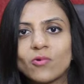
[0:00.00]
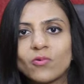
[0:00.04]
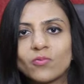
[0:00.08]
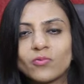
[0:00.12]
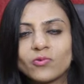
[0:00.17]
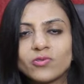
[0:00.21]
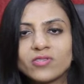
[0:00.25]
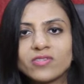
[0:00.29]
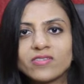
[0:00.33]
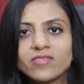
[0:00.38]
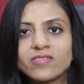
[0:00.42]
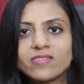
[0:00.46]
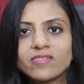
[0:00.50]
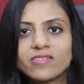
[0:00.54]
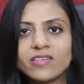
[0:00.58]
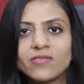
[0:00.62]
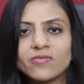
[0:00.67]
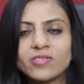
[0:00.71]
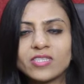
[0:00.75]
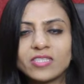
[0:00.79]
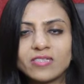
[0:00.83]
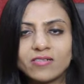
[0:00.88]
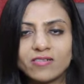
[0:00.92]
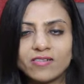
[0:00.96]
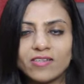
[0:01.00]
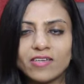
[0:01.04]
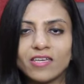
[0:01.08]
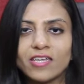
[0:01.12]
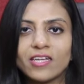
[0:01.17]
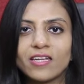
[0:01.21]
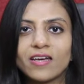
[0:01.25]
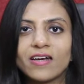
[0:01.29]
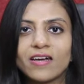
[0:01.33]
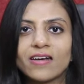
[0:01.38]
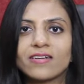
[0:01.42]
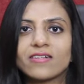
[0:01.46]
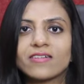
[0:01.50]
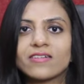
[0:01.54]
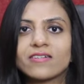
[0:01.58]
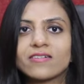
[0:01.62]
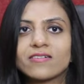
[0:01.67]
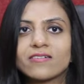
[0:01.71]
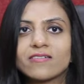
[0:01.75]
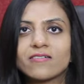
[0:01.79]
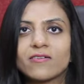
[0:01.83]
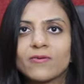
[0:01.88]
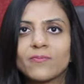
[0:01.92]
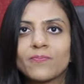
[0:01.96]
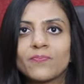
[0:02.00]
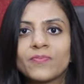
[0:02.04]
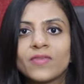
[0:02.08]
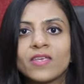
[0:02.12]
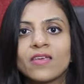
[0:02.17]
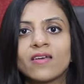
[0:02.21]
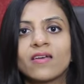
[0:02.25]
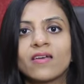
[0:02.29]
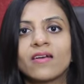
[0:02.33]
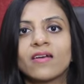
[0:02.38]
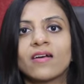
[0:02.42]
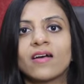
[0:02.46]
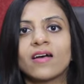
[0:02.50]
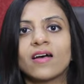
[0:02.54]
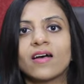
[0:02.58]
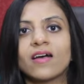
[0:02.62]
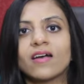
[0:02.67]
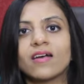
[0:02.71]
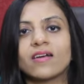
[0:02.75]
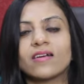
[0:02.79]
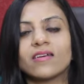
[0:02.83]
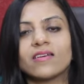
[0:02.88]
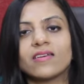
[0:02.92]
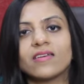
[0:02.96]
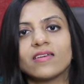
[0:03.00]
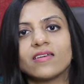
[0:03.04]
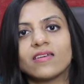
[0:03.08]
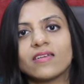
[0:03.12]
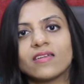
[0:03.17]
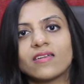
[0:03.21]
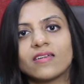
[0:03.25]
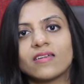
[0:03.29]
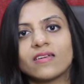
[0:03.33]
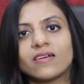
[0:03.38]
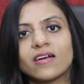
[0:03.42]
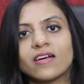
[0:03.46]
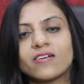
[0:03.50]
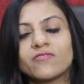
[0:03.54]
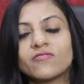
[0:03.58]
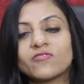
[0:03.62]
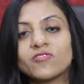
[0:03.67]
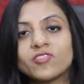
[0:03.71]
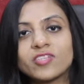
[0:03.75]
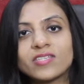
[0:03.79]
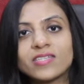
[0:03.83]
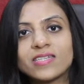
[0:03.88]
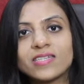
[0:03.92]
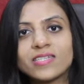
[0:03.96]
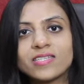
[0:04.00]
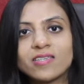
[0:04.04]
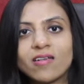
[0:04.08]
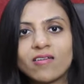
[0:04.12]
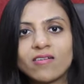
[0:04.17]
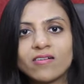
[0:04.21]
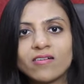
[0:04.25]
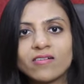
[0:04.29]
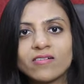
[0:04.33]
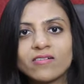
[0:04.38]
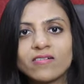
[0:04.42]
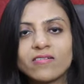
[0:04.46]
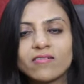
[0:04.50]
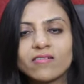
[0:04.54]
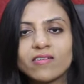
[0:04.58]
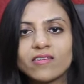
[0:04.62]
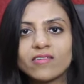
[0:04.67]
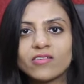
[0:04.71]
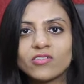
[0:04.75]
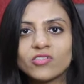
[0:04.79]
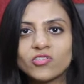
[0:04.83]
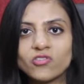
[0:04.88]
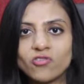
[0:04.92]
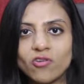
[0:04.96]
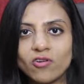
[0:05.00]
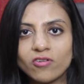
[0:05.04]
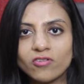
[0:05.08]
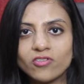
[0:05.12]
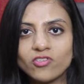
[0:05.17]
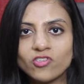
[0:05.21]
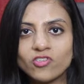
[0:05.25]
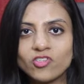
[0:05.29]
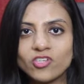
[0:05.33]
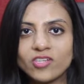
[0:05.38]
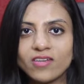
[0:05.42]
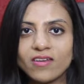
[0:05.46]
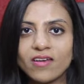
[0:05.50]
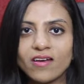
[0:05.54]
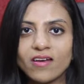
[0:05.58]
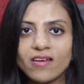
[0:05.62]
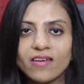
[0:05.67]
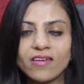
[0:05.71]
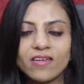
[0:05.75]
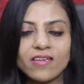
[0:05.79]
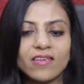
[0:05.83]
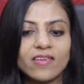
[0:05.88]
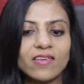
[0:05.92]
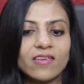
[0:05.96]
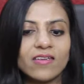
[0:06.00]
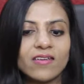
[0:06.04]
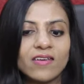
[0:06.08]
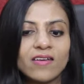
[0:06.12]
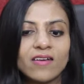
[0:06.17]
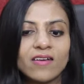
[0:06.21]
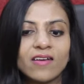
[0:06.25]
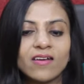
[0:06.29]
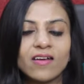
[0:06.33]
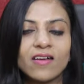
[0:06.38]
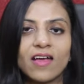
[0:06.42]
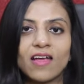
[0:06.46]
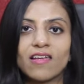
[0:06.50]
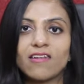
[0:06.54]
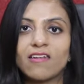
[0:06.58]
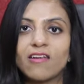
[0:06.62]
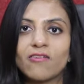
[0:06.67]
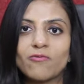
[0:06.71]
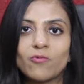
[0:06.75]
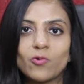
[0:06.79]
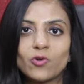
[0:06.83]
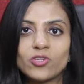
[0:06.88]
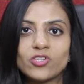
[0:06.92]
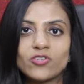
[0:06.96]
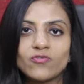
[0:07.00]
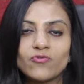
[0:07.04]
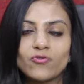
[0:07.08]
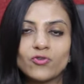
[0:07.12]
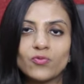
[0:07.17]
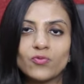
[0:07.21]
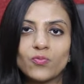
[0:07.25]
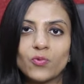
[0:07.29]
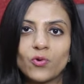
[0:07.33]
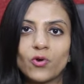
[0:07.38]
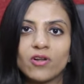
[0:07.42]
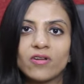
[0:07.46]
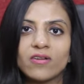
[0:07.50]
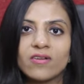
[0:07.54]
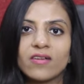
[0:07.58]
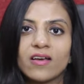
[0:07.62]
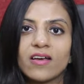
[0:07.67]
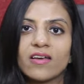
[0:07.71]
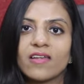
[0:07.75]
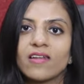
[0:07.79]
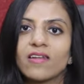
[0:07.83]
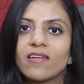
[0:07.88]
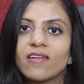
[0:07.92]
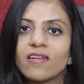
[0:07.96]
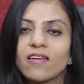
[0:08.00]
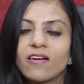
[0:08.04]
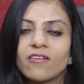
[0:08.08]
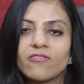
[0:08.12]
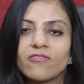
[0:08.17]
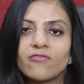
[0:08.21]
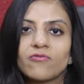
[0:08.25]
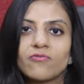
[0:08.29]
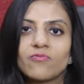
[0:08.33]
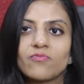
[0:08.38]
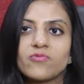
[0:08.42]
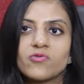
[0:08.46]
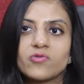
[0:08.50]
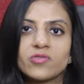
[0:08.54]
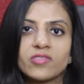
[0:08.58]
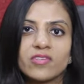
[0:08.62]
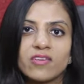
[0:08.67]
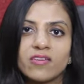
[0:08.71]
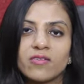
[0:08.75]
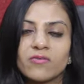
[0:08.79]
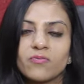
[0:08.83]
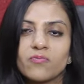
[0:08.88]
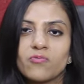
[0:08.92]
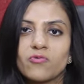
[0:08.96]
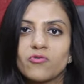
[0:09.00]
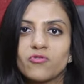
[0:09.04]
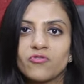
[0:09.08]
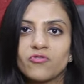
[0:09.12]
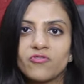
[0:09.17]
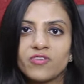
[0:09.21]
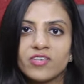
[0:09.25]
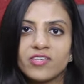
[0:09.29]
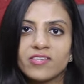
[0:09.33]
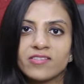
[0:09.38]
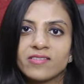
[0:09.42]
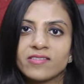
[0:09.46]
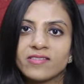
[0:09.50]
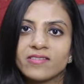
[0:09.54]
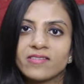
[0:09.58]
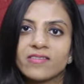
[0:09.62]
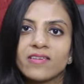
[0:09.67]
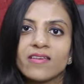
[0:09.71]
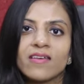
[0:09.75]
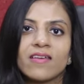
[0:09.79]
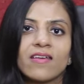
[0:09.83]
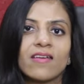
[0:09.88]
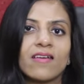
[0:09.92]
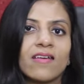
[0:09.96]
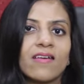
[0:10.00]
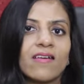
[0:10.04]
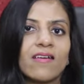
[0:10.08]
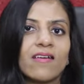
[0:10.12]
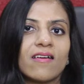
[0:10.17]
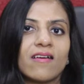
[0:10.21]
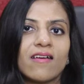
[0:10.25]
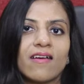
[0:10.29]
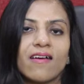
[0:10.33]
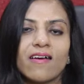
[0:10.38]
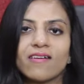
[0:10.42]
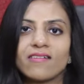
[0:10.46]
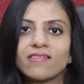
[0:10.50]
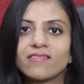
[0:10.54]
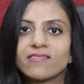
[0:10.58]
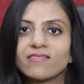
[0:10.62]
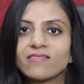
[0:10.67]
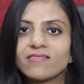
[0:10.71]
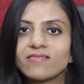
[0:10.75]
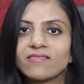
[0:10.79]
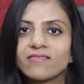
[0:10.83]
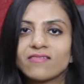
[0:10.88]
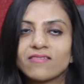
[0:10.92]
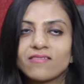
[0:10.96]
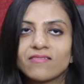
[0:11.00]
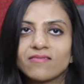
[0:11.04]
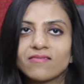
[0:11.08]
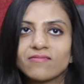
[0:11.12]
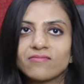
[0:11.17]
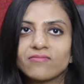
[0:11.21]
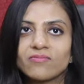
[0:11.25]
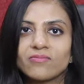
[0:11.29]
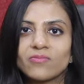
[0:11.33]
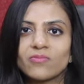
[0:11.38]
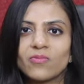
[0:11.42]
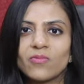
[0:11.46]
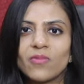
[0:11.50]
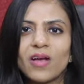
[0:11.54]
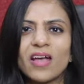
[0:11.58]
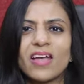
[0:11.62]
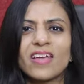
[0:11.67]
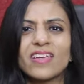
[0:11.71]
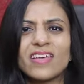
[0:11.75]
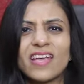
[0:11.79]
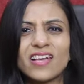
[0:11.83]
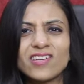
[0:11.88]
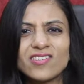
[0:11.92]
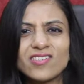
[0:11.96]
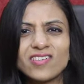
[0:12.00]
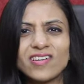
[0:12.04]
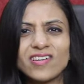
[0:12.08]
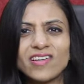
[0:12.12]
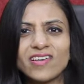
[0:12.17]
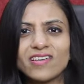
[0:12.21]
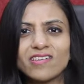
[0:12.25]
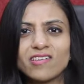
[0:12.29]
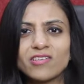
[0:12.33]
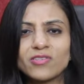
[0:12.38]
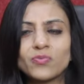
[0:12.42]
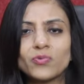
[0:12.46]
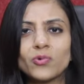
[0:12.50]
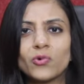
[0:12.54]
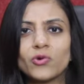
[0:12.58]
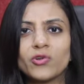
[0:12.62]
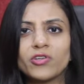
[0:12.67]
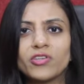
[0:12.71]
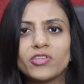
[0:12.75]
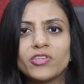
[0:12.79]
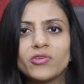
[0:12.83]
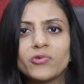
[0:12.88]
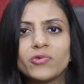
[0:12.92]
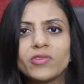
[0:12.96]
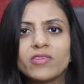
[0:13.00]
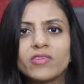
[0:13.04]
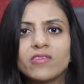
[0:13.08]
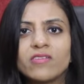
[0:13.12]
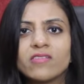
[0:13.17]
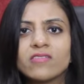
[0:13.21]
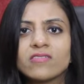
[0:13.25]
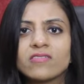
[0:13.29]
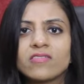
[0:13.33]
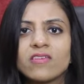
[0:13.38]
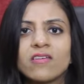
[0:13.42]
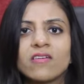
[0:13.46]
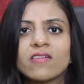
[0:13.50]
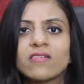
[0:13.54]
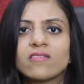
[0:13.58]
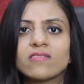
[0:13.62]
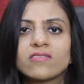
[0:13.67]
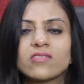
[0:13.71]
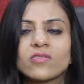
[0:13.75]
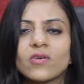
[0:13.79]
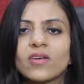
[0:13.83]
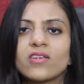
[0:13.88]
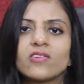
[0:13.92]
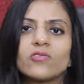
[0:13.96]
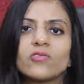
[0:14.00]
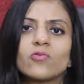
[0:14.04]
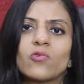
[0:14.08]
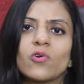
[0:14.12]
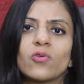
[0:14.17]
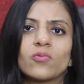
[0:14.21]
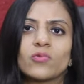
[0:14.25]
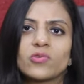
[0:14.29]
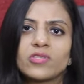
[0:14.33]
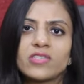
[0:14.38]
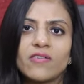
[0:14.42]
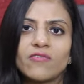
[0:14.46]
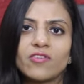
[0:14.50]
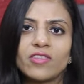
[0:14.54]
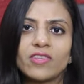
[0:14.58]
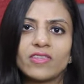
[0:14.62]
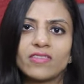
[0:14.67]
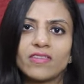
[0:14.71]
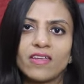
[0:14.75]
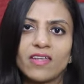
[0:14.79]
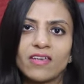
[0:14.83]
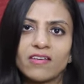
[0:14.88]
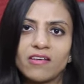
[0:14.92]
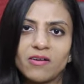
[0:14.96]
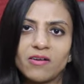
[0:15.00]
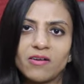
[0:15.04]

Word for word: almost since I was thirteen, and uh, I I've recently started learning astrology. I I love watching football. I love music, movies, and uh, I actually like exploring new things. So I do almost everything that I